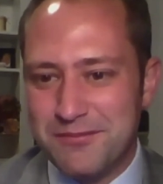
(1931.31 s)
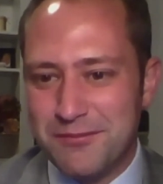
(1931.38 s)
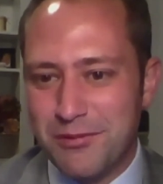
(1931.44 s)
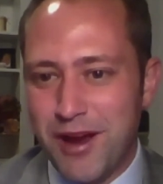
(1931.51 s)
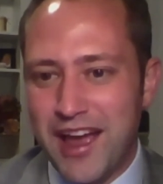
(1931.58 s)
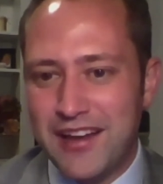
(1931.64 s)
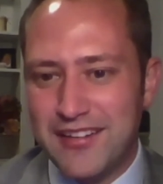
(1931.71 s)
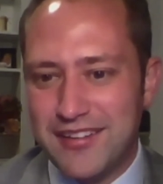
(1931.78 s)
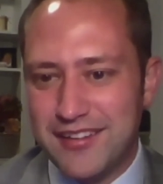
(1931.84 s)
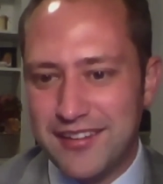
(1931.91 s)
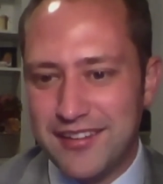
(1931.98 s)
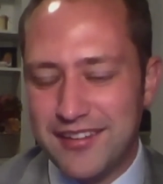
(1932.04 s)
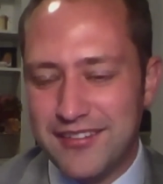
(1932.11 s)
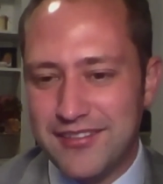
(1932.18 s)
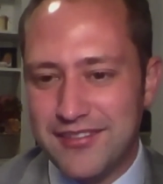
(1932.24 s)
right
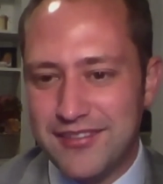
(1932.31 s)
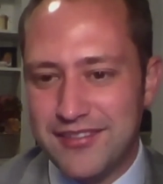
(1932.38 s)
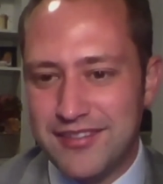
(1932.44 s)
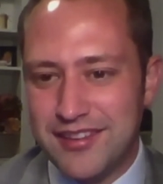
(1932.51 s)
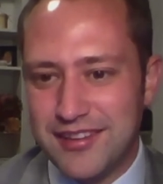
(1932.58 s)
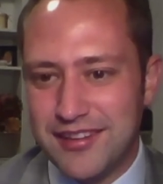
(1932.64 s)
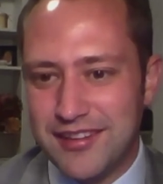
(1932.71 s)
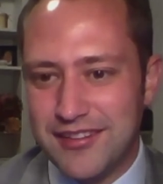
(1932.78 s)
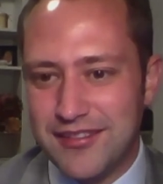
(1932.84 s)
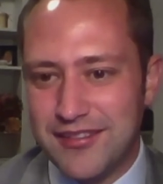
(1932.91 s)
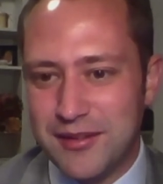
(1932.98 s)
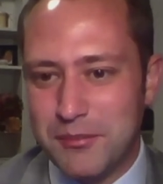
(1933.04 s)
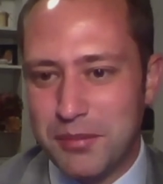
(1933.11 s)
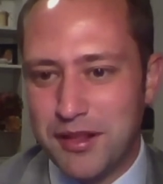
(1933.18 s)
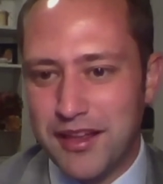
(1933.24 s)
to
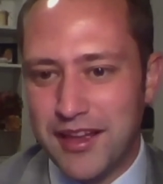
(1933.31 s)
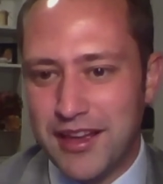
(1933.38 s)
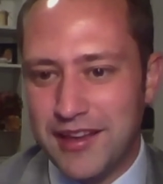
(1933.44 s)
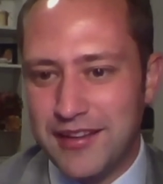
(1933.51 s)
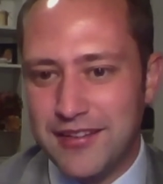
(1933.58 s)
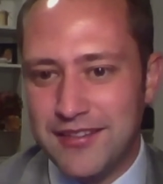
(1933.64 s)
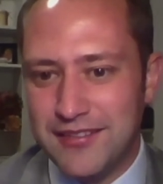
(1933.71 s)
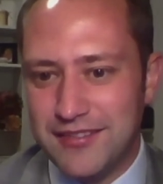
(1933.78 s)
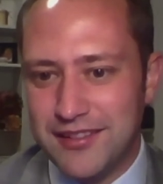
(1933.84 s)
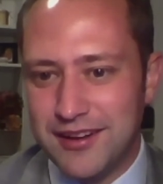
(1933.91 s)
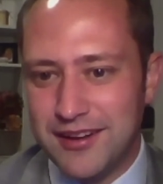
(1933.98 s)
complain.